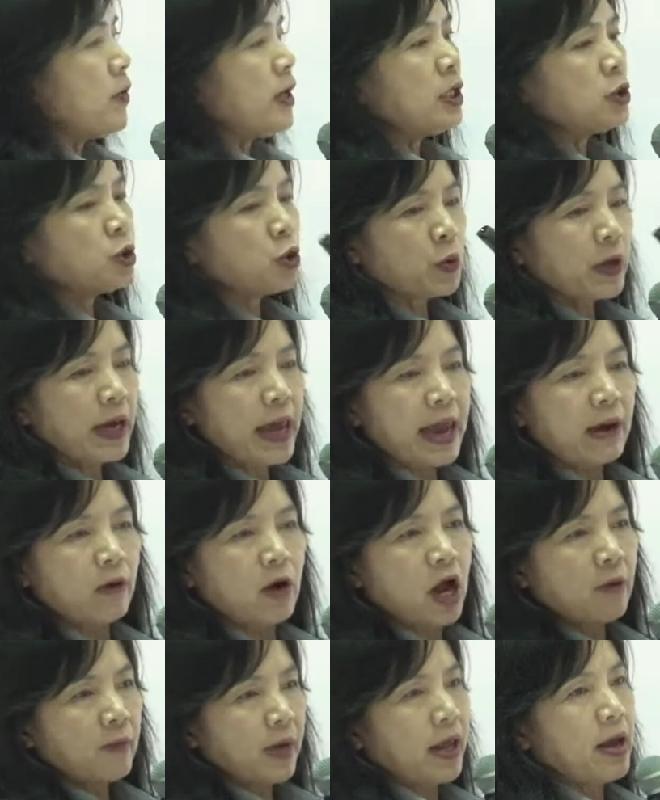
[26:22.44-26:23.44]
we need to
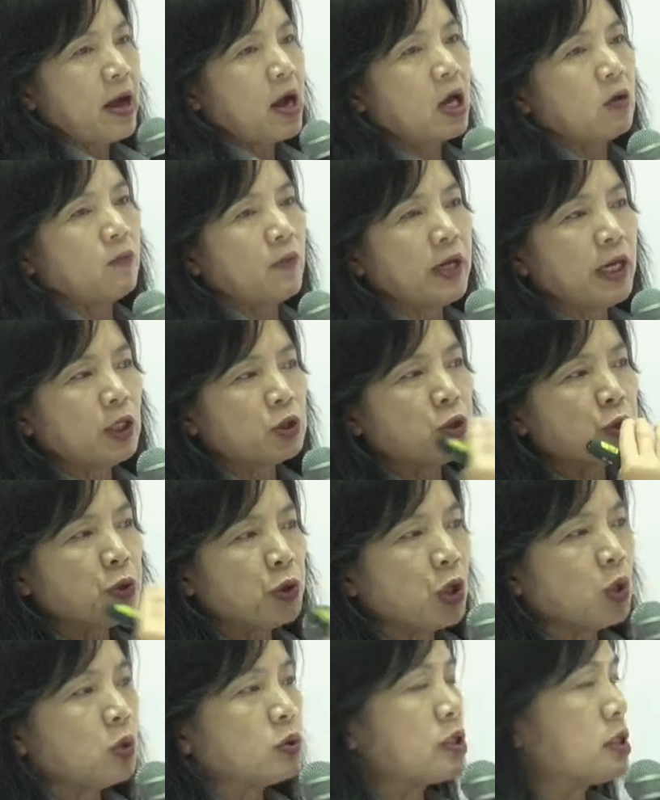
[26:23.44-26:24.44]
count how many ions, we need to
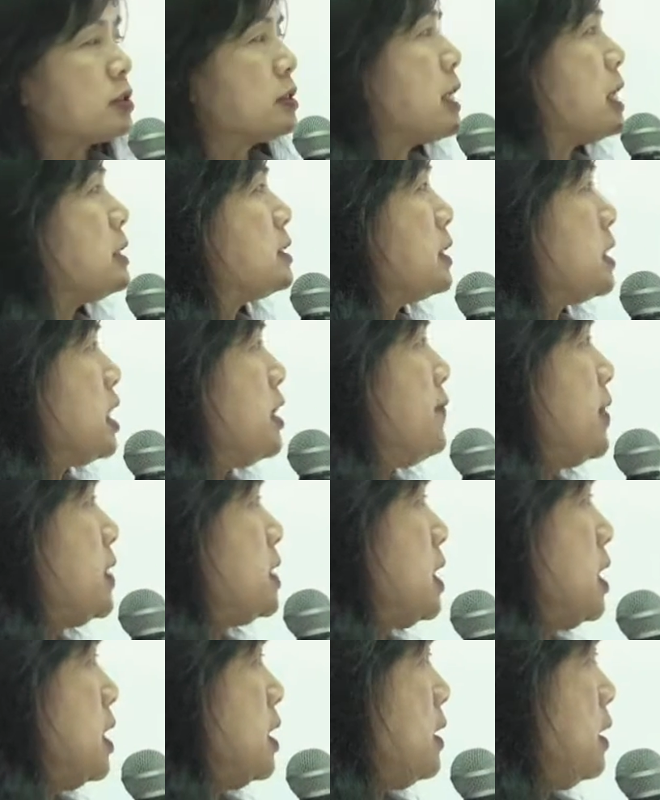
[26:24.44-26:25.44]
know the
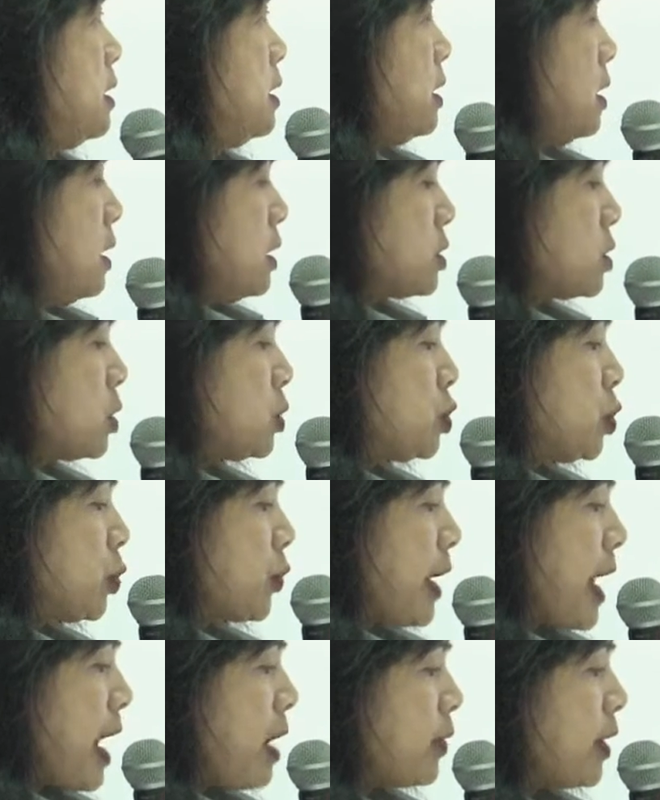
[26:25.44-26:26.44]
sensitivity. So to
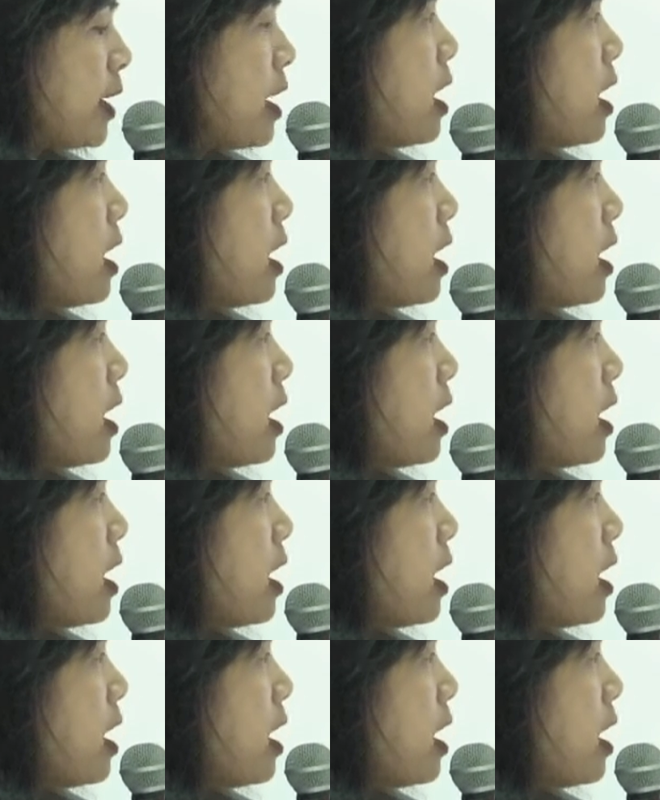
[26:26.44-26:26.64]
count the